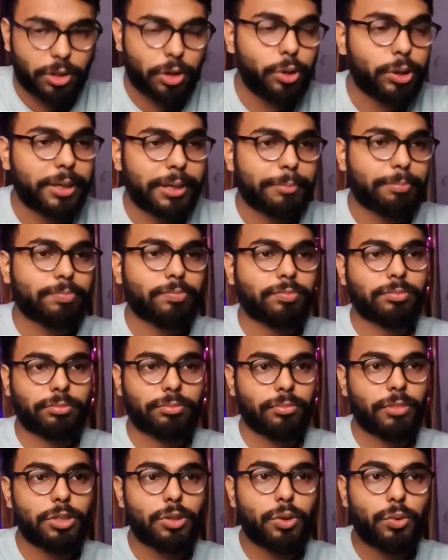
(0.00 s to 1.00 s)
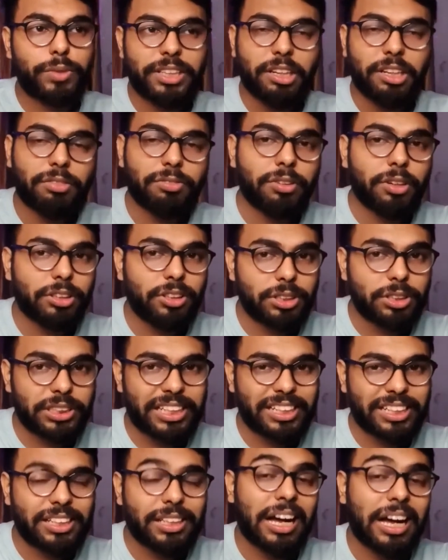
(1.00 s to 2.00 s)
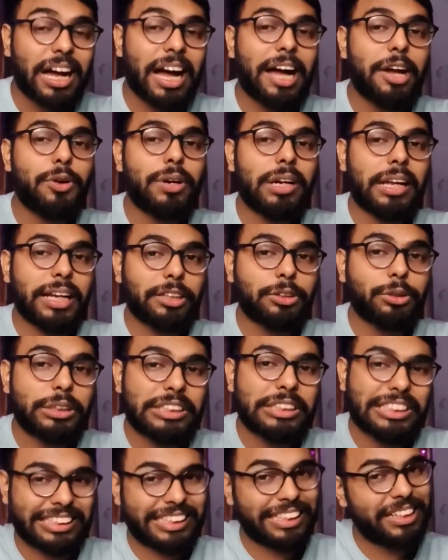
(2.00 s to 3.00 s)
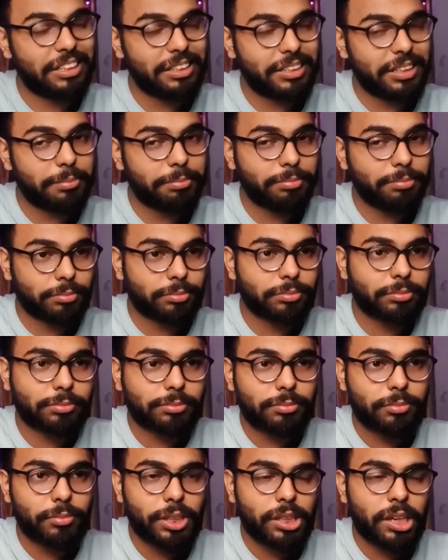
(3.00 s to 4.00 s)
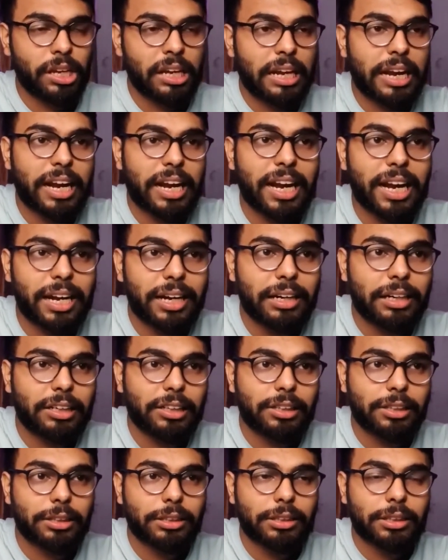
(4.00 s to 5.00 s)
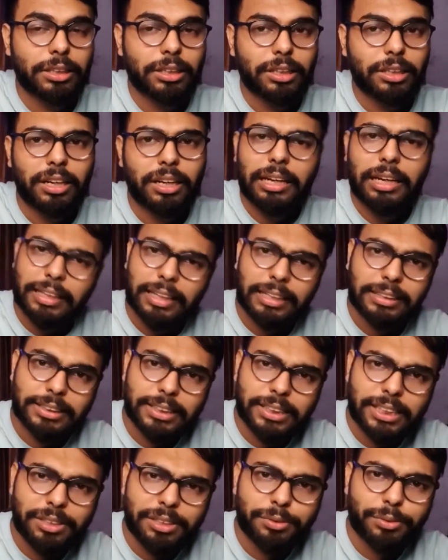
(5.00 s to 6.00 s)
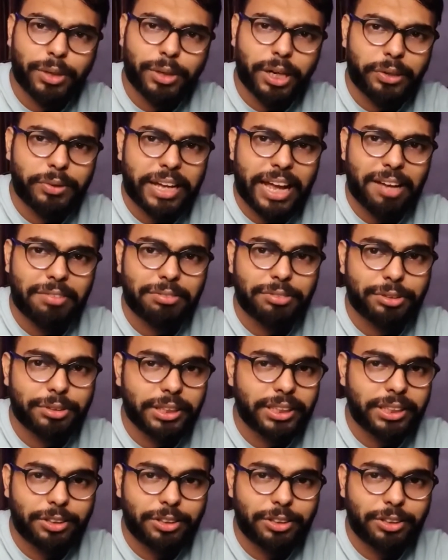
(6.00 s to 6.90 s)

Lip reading: Okay, so without further saying, I would like to share them, and let's see what we have today.